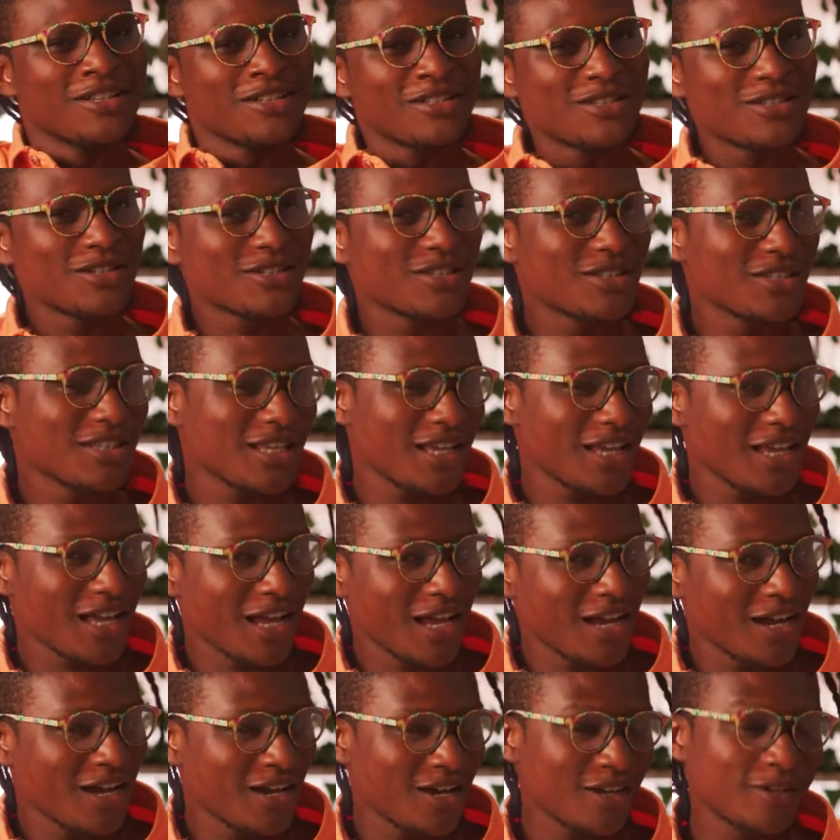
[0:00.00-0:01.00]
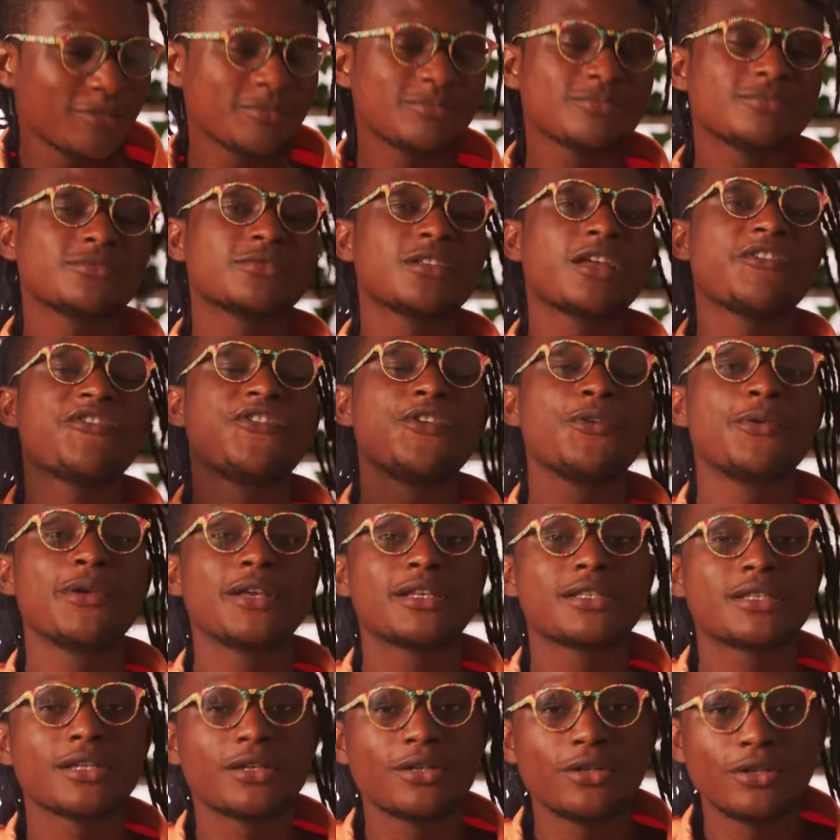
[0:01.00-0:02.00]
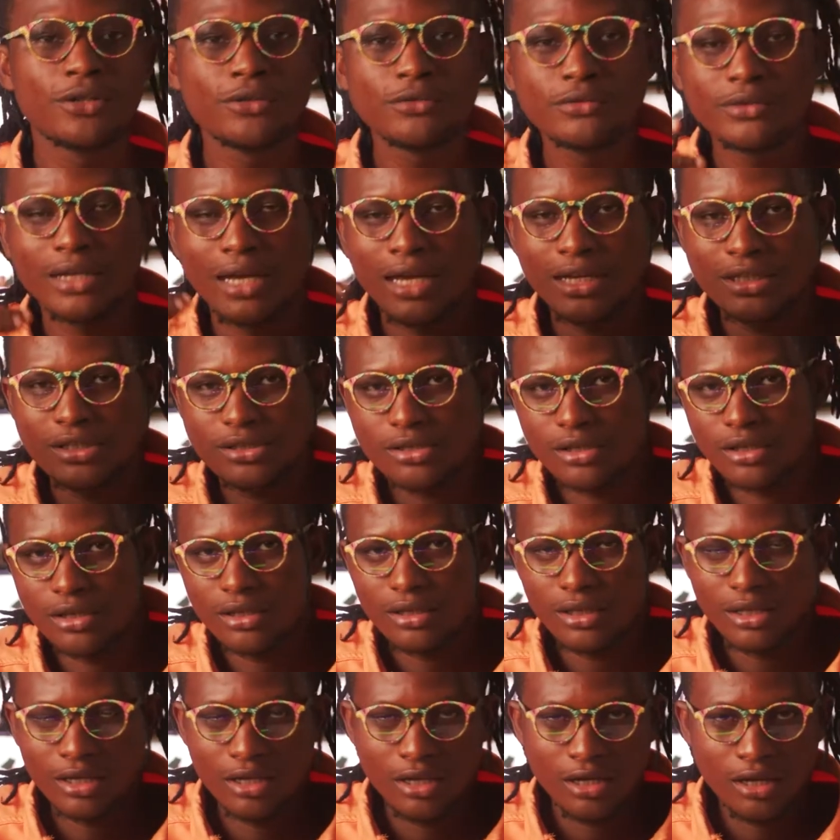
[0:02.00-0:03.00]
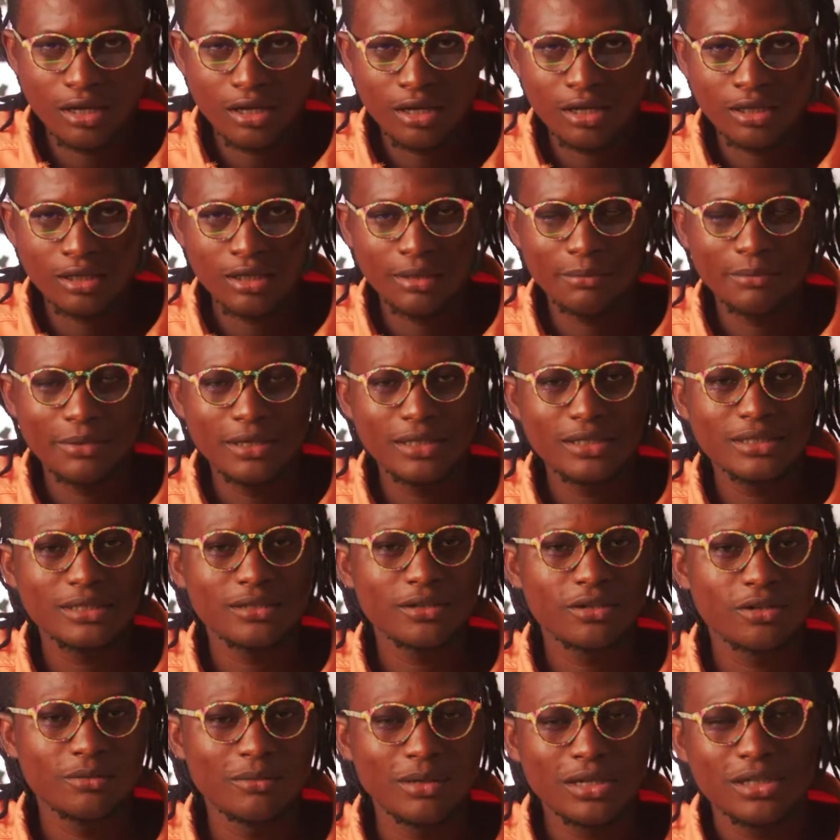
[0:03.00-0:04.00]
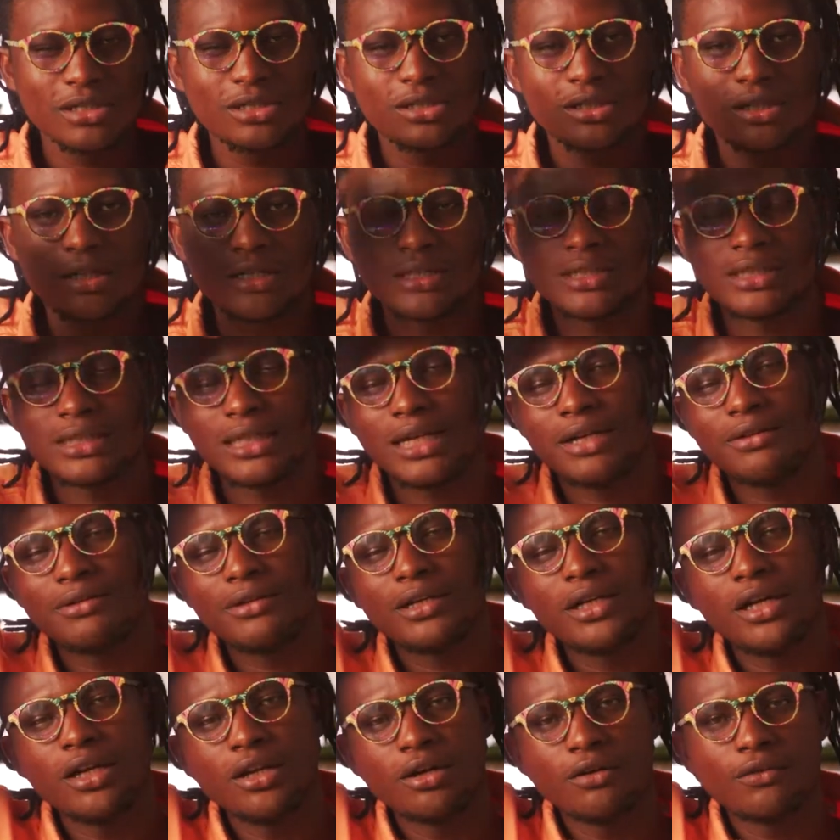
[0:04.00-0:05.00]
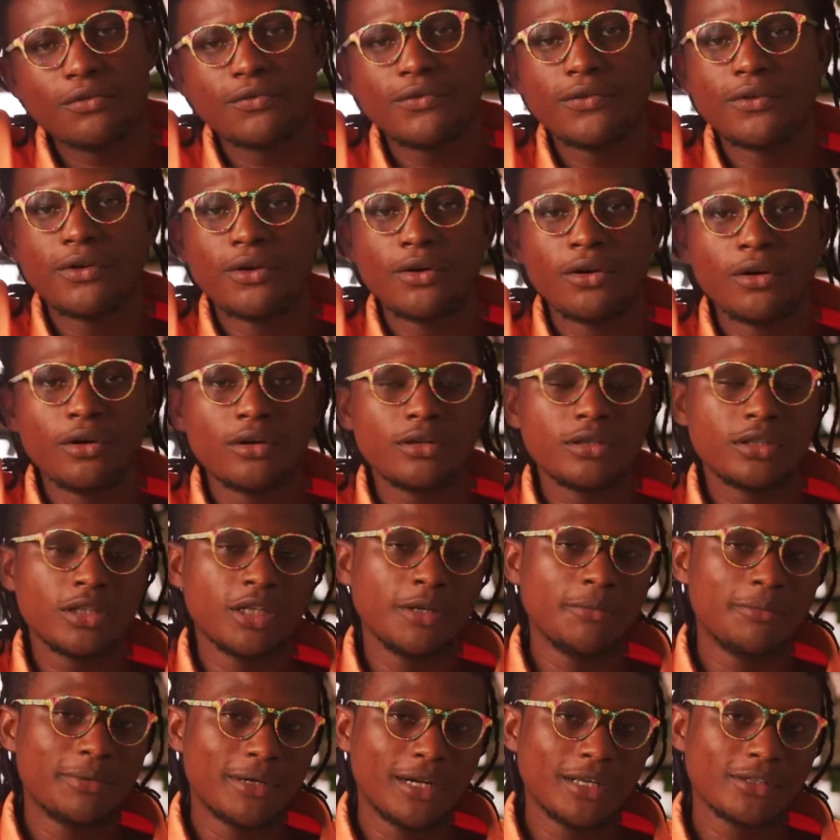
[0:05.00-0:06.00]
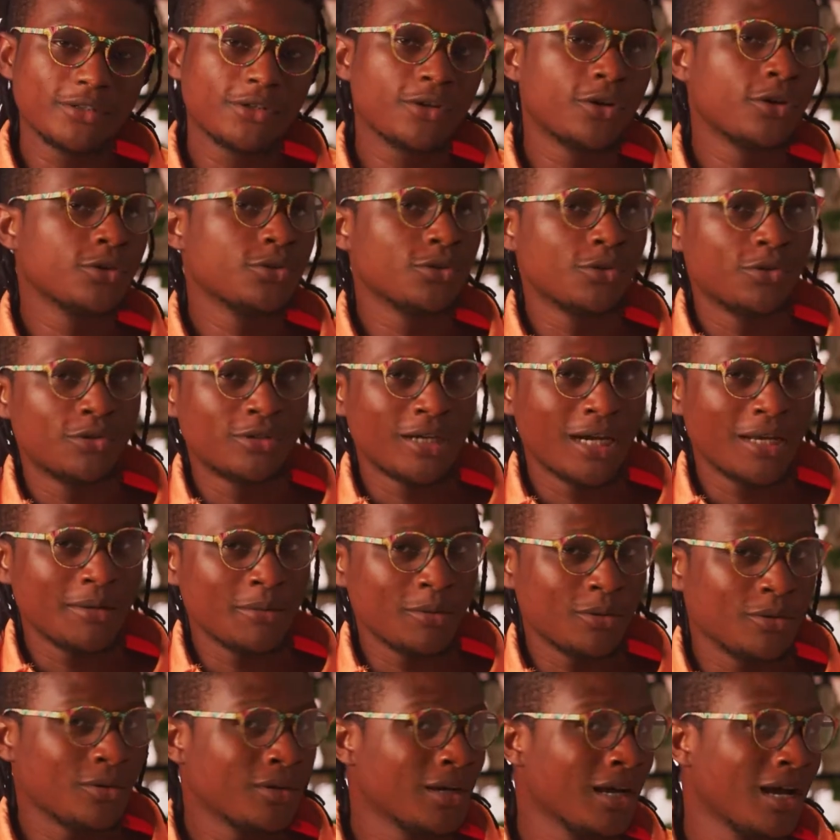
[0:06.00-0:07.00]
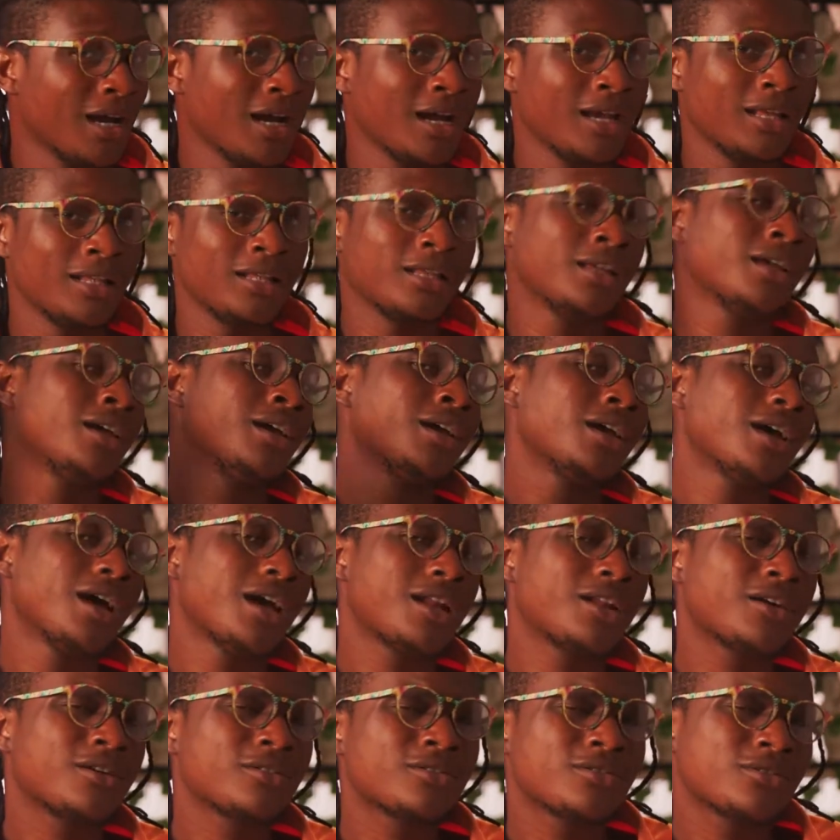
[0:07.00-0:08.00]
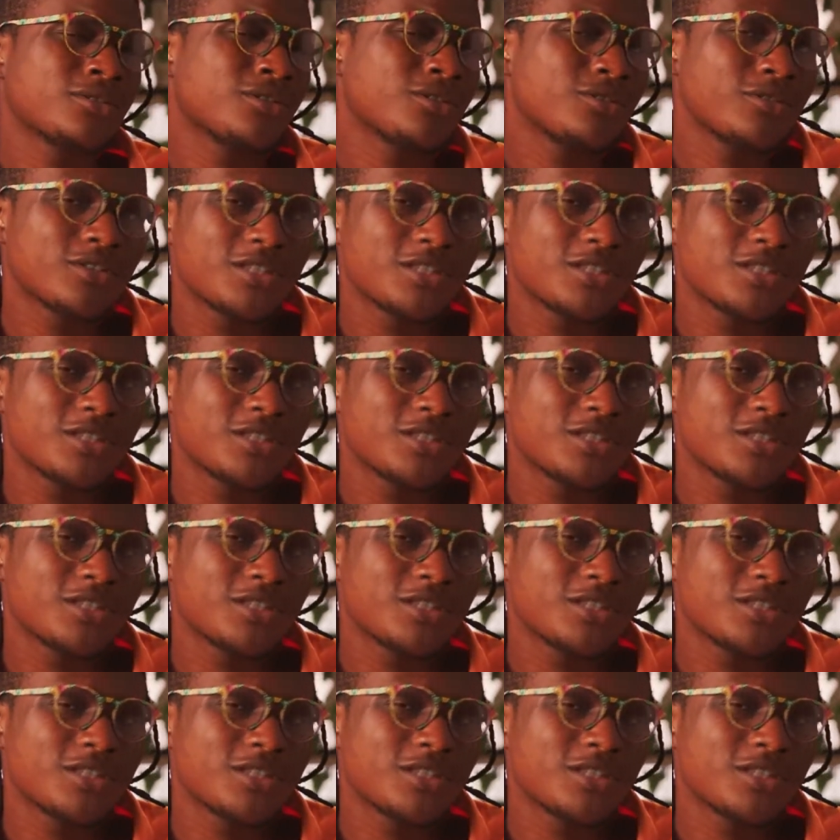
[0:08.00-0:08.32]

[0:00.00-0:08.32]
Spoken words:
So today, a few weeks ago, I shot an amazing commercial that I really loved for the brand called Oraimo, and I thought, oh,